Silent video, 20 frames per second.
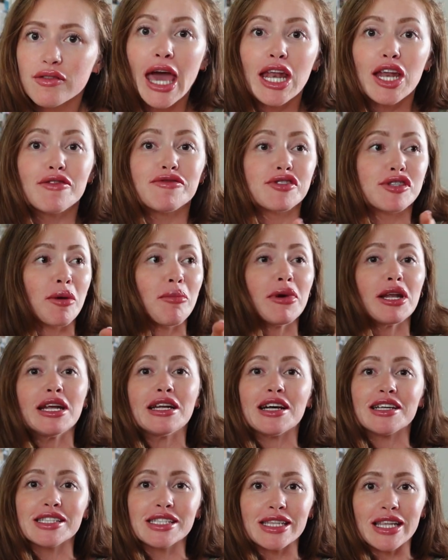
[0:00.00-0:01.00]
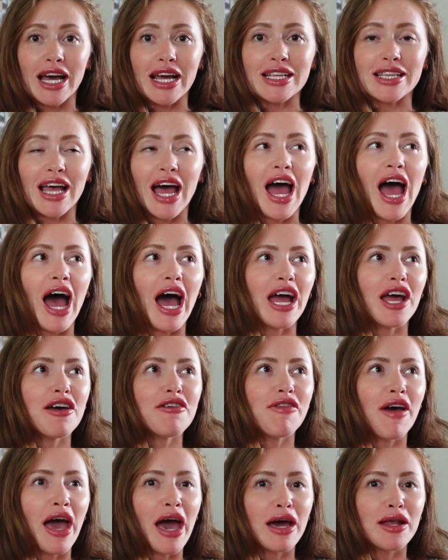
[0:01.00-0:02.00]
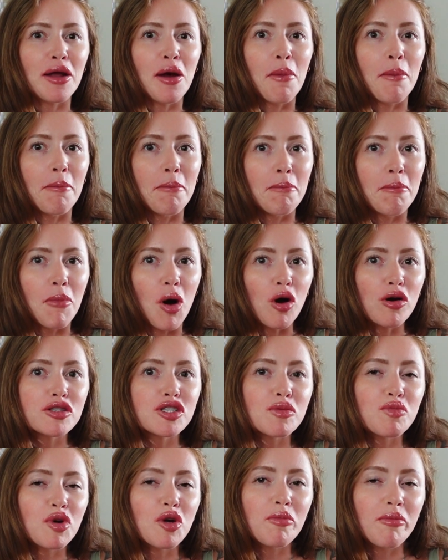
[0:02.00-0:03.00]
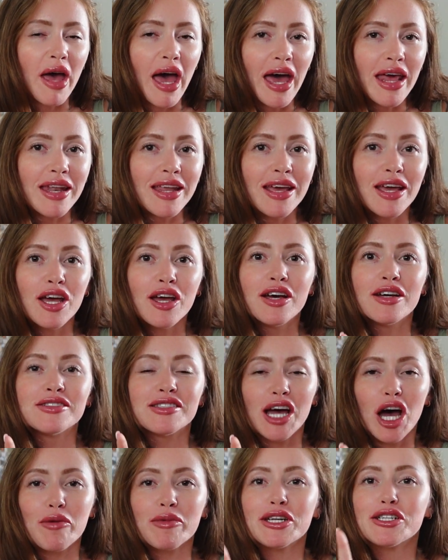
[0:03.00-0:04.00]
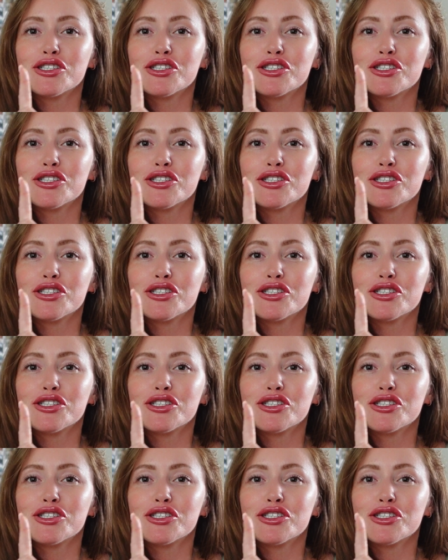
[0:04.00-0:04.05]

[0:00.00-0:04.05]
And if somebody doesn't like that, I have had multiple men tell me,